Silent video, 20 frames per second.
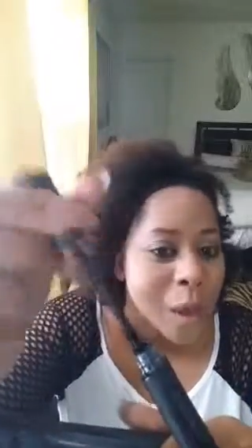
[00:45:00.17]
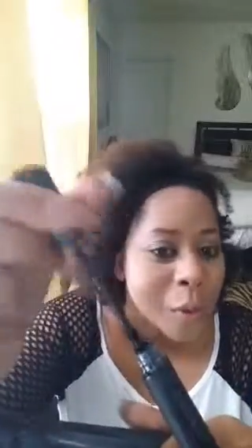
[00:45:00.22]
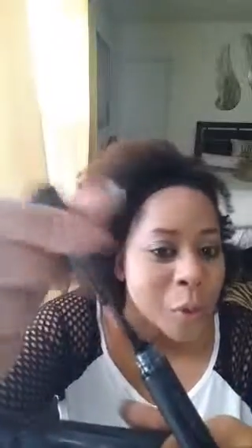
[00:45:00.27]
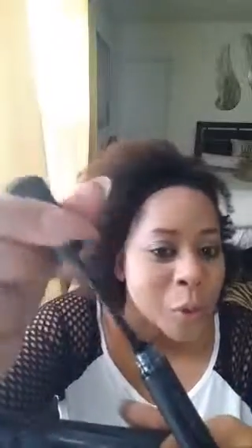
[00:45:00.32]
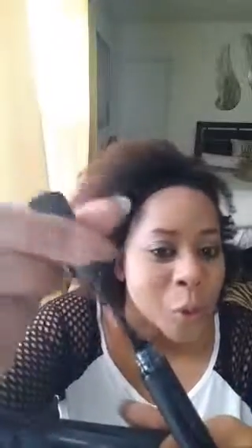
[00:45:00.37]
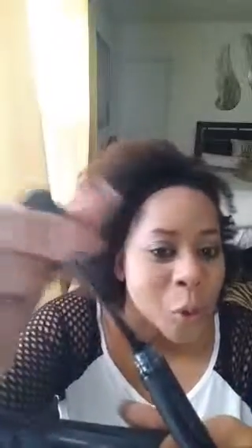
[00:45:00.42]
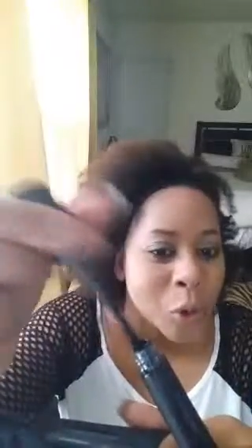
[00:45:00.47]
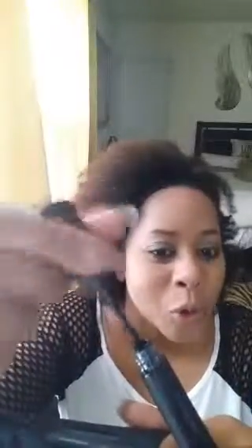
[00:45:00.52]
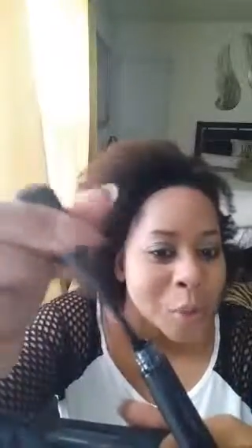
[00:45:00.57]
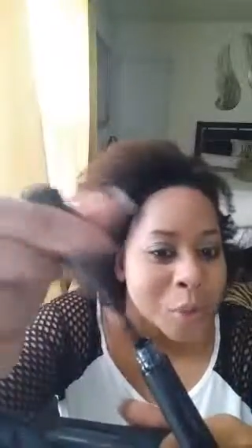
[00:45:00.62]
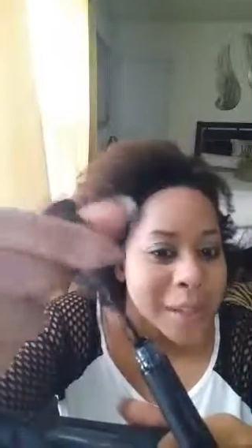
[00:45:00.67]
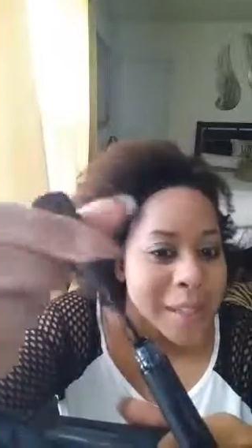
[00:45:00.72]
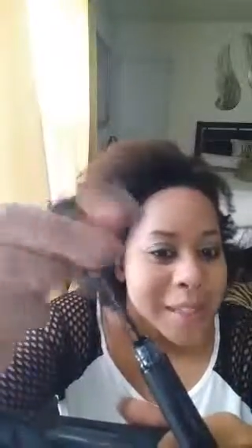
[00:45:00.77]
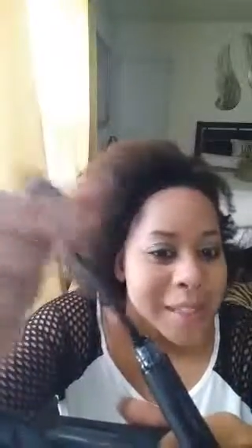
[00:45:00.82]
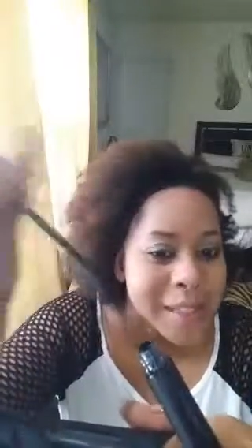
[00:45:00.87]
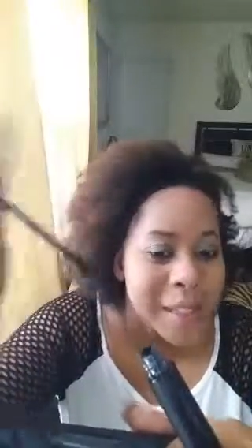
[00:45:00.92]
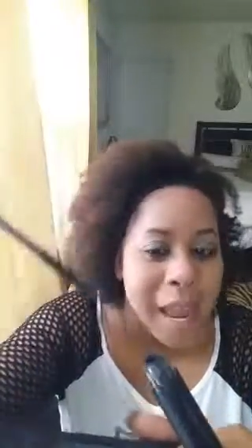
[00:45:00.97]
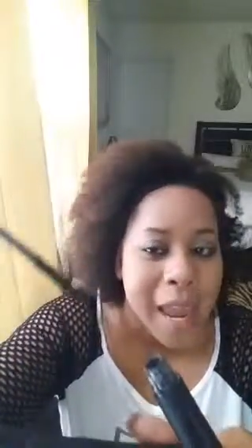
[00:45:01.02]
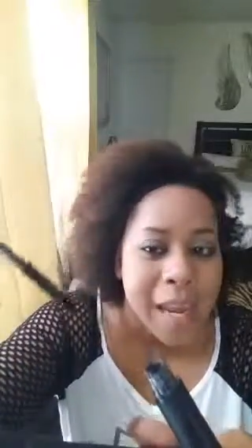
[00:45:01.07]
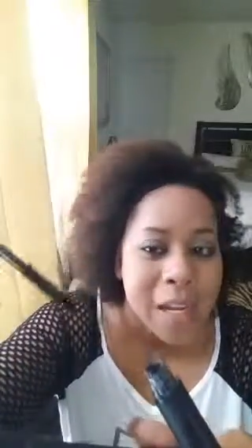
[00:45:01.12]
I would normally
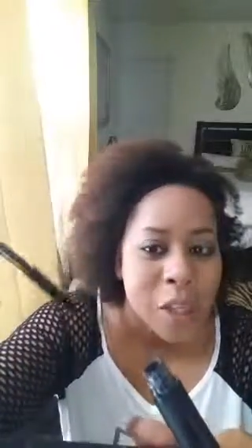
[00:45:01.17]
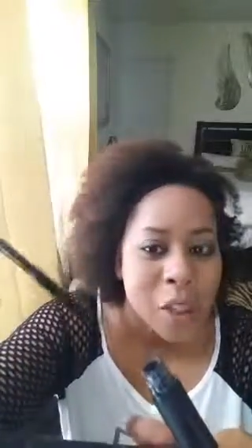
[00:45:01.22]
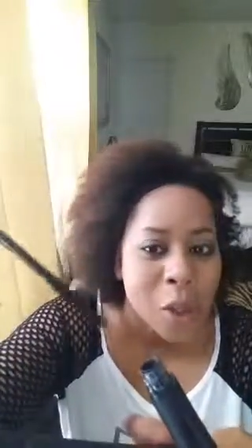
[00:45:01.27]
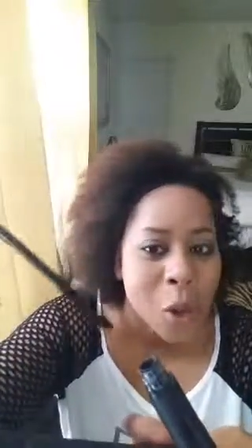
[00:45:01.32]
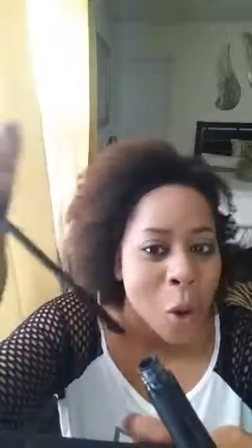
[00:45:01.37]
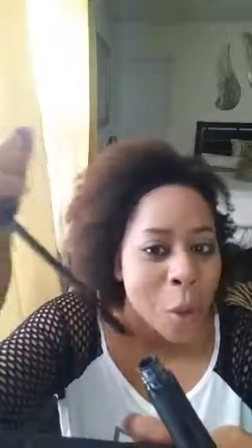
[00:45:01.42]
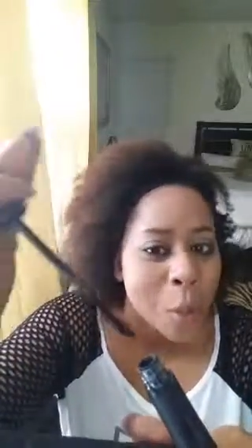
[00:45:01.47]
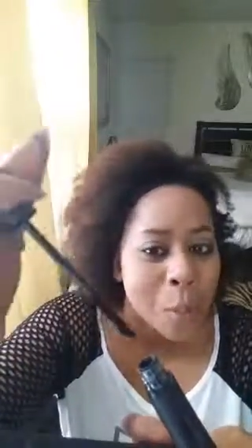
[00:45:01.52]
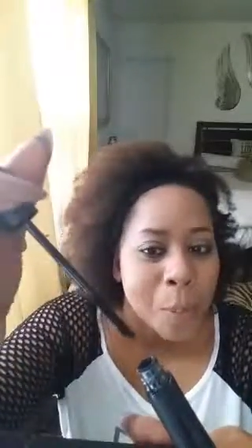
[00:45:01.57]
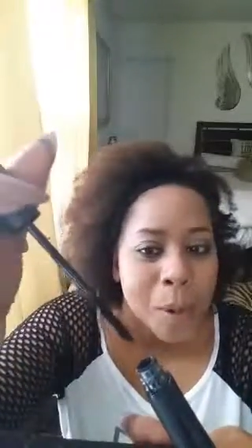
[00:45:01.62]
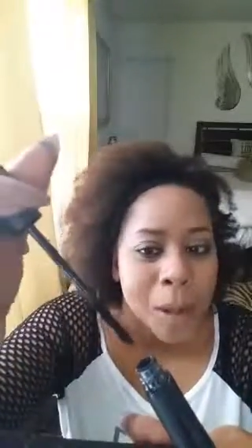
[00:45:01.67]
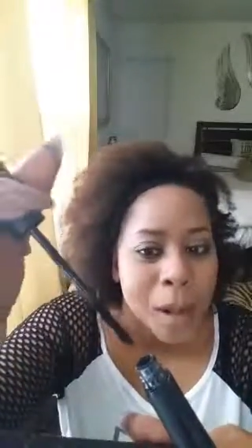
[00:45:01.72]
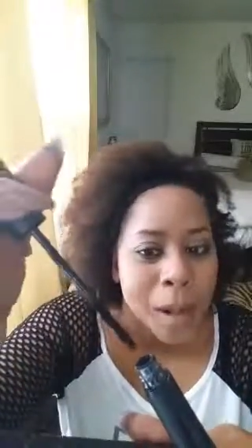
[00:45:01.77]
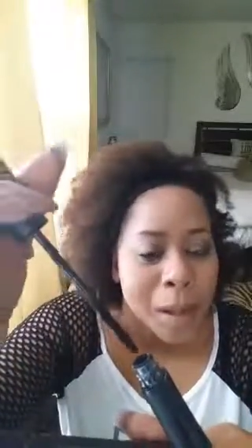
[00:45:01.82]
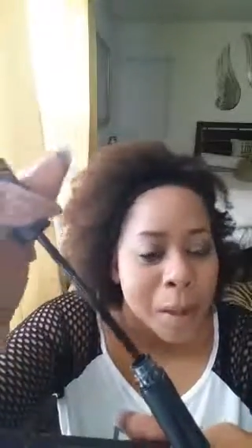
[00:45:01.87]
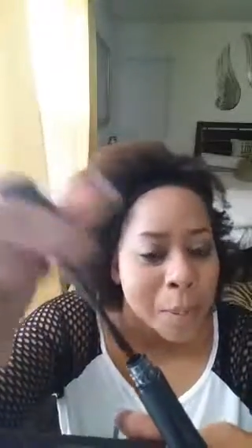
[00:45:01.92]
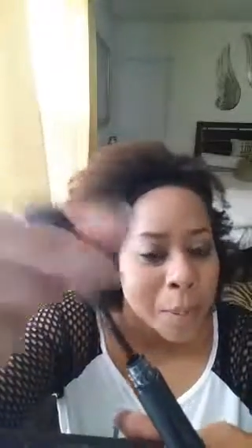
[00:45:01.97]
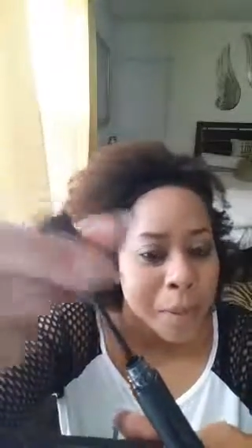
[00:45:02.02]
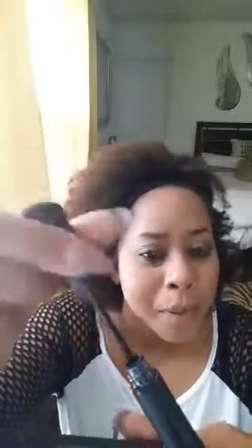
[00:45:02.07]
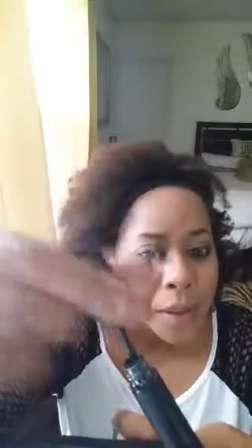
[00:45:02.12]
say don't
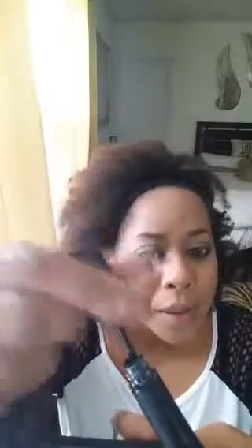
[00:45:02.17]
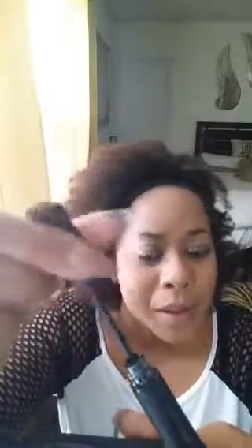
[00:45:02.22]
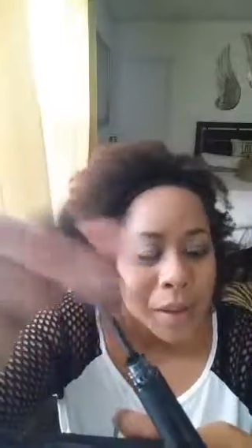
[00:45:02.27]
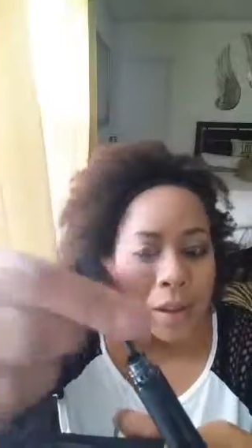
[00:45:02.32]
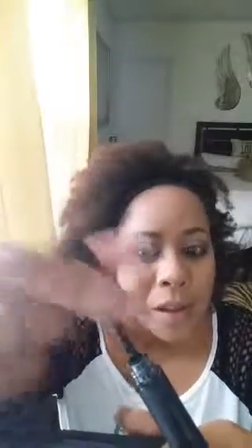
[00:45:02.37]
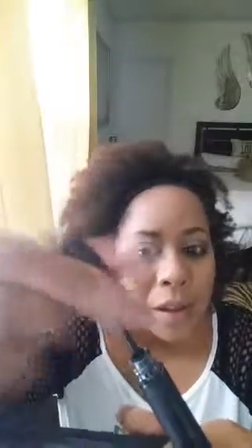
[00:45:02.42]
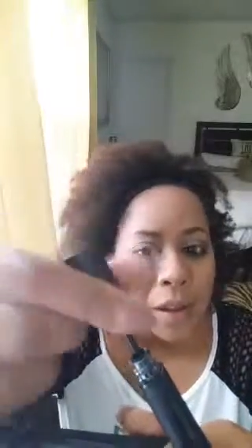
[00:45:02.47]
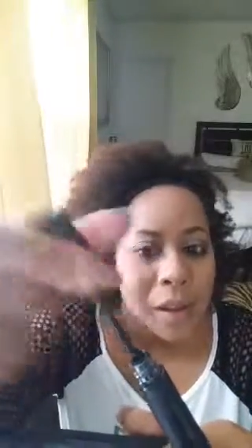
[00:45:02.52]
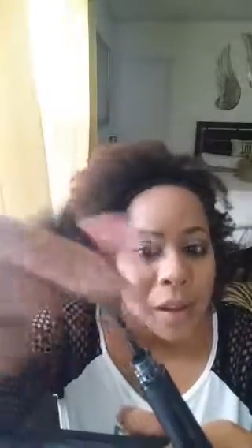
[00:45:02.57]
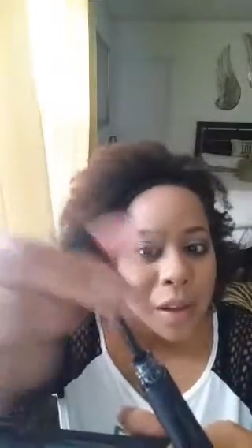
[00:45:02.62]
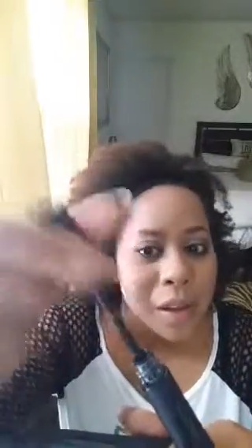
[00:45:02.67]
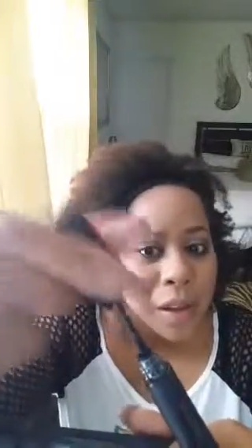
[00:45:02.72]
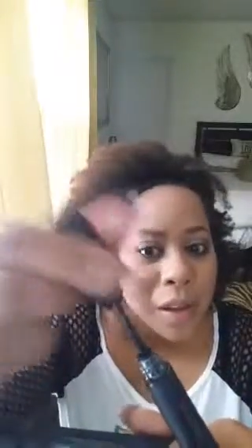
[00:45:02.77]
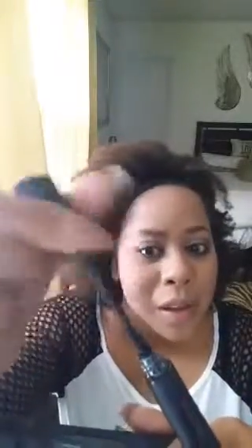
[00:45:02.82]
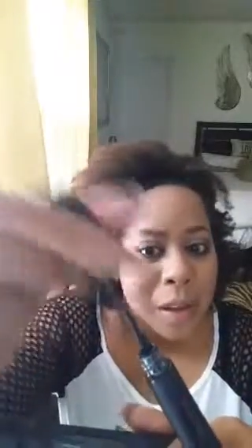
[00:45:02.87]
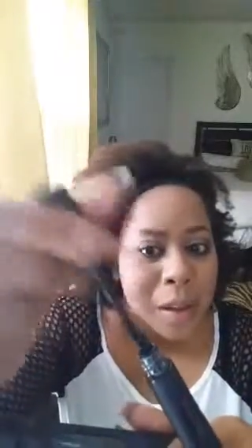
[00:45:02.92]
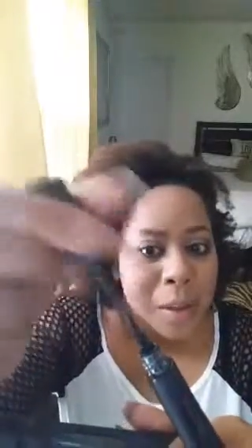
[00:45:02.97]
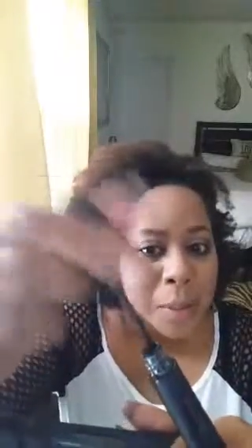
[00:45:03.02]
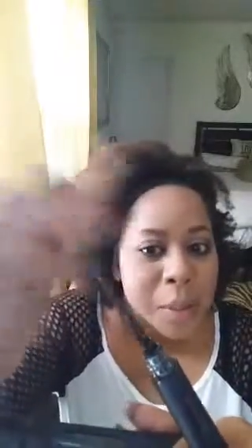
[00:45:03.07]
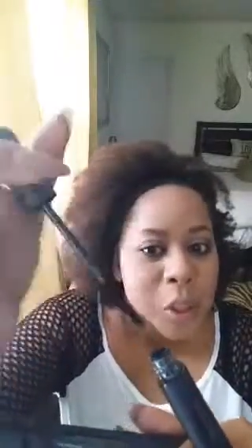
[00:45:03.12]
pump,
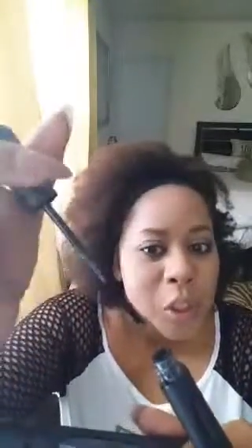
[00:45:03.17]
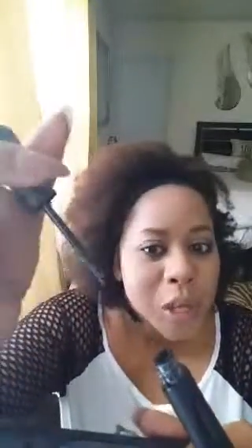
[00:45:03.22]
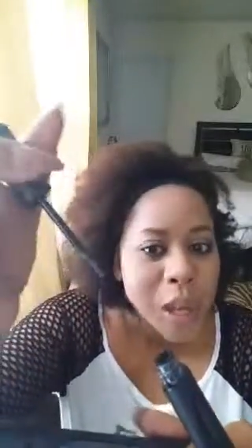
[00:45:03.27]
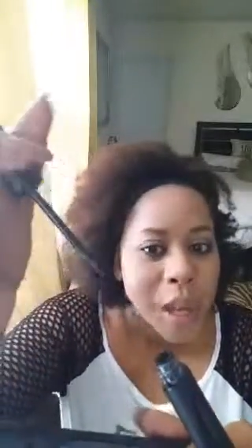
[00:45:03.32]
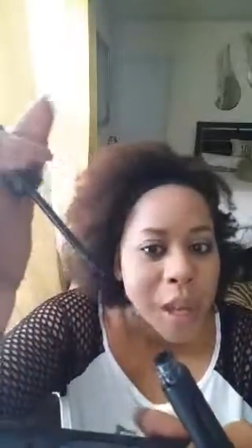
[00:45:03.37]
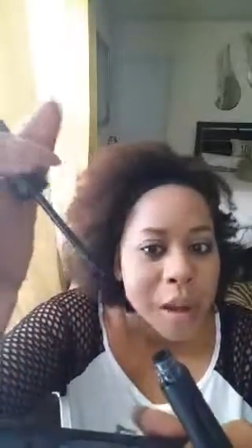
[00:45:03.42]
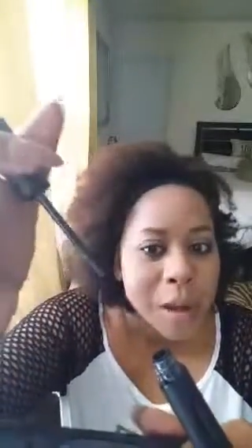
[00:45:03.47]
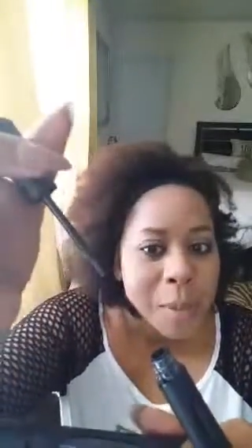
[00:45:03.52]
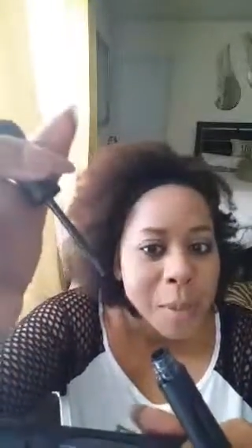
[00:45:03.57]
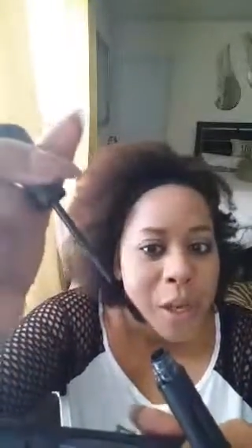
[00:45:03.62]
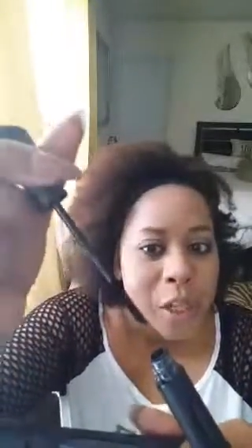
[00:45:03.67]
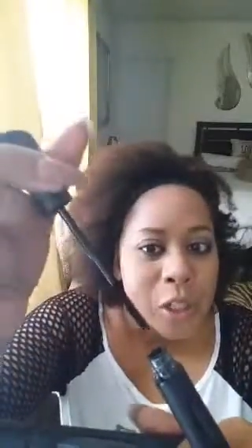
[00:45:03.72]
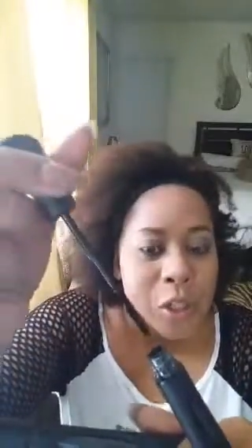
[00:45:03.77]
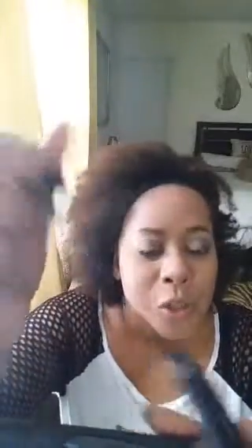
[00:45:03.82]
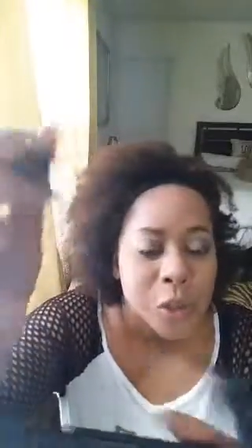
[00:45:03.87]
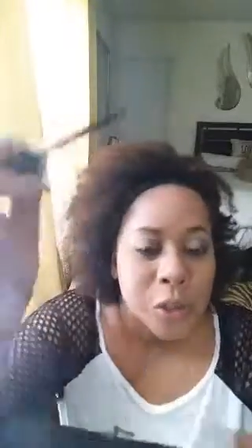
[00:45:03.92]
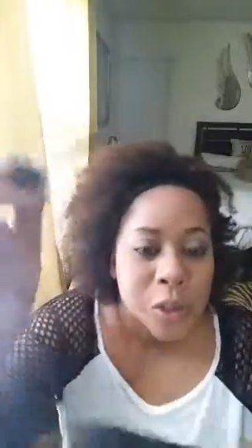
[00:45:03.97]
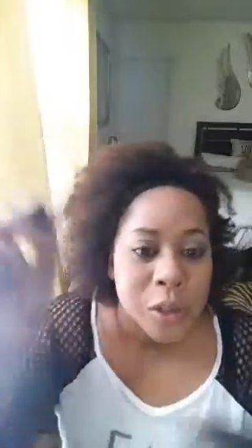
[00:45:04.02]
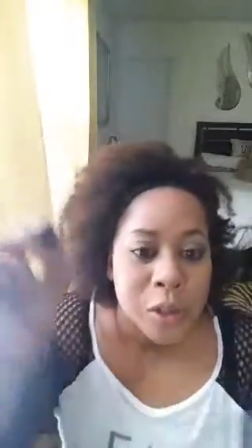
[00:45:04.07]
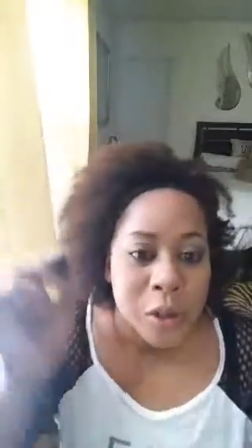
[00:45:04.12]
but you gotta make
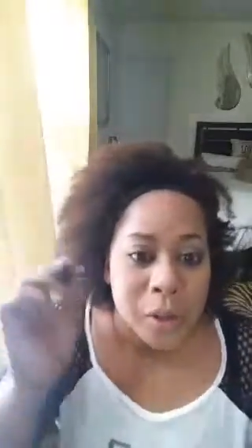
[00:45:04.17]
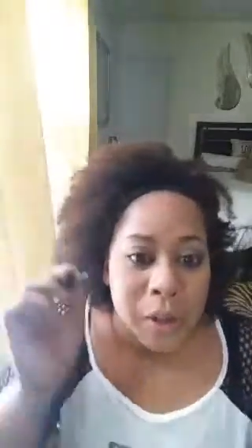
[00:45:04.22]
sure you